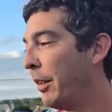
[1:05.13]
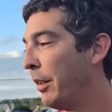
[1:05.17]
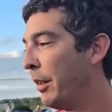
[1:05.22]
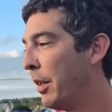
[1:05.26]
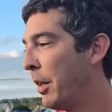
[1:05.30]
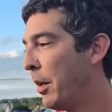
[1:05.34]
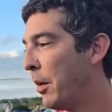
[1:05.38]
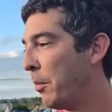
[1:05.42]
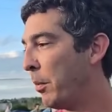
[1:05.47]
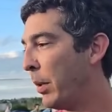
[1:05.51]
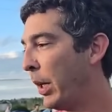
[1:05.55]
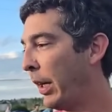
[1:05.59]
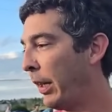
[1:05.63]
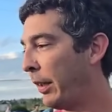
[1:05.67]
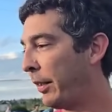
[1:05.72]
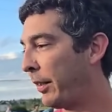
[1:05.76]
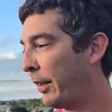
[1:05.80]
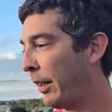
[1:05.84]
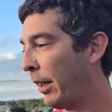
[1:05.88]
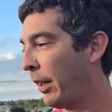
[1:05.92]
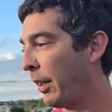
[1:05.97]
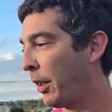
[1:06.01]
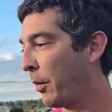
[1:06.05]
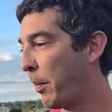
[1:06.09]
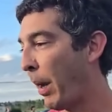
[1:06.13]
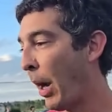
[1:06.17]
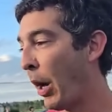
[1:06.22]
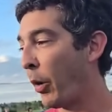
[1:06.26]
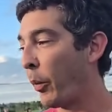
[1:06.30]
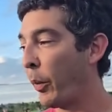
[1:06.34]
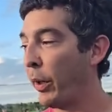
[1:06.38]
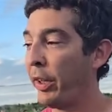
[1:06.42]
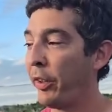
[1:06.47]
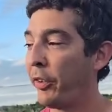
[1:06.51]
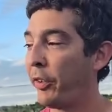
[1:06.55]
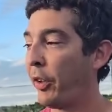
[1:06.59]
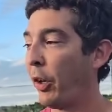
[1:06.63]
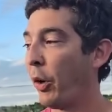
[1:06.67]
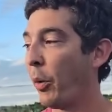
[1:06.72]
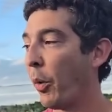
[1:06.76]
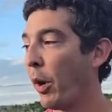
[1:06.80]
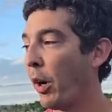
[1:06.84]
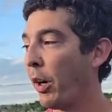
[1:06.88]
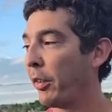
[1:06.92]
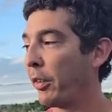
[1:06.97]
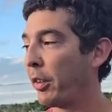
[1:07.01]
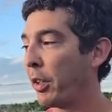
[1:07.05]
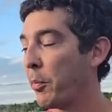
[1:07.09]
Yeah. But power windows
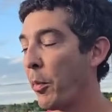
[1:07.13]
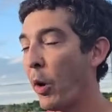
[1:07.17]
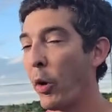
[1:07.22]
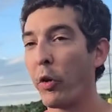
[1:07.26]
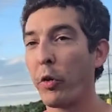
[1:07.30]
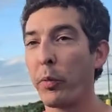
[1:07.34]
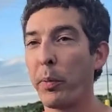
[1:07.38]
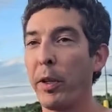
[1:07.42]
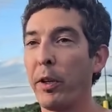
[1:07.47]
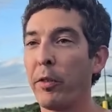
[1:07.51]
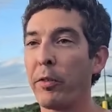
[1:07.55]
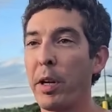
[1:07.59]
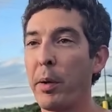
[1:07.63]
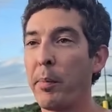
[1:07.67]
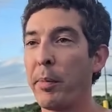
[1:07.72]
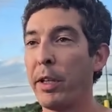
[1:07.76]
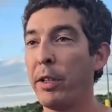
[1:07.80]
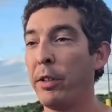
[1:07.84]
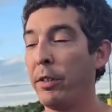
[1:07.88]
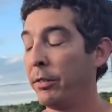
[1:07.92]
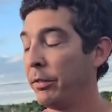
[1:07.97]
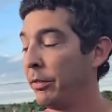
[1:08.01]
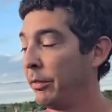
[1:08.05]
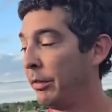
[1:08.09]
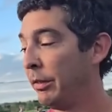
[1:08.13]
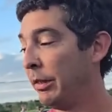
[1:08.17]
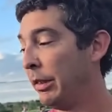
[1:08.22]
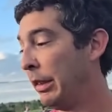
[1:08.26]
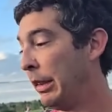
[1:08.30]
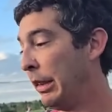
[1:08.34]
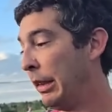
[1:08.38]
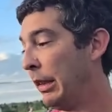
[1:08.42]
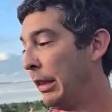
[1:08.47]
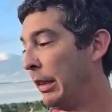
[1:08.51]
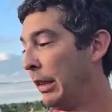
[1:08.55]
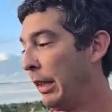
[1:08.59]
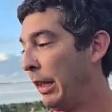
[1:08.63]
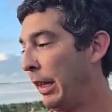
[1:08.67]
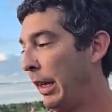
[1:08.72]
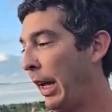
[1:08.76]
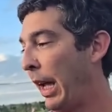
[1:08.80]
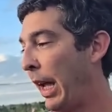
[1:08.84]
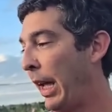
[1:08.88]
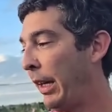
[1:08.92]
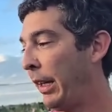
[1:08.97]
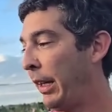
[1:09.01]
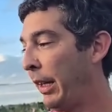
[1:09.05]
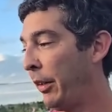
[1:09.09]
still work. The motor's been rebuilt.
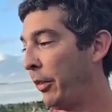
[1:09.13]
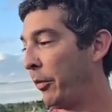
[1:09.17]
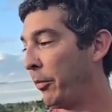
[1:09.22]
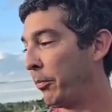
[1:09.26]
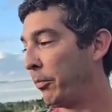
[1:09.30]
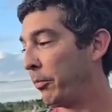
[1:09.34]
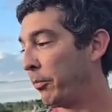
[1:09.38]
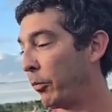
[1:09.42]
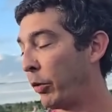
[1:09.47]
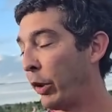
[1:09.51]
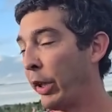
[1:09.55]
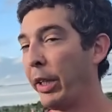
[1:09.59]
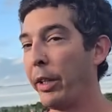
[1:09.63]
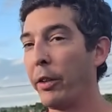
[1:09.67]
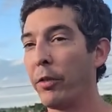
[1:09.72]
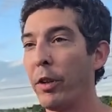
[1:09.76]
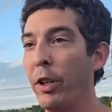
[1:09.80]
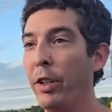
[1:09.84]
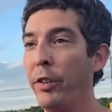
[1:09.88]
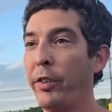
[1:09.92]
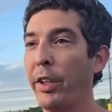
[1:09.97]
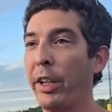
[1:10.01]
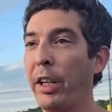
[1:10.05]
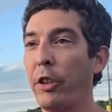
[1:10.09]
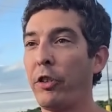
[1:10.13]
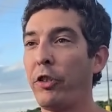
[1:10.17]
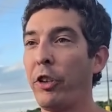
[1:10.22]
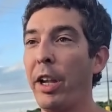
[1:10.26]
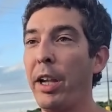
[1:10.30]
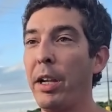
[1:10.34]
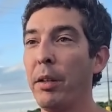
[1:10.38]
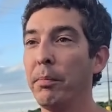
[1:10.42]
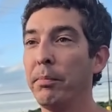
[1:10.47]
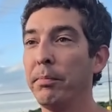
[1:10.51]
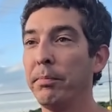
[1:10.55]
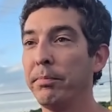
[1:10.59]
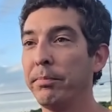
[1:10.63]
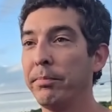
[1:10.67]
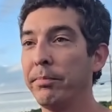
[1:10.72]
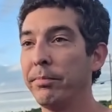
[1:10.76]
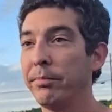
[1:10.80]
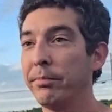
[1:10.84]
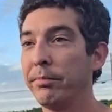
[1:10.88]
And it really runs like a champ.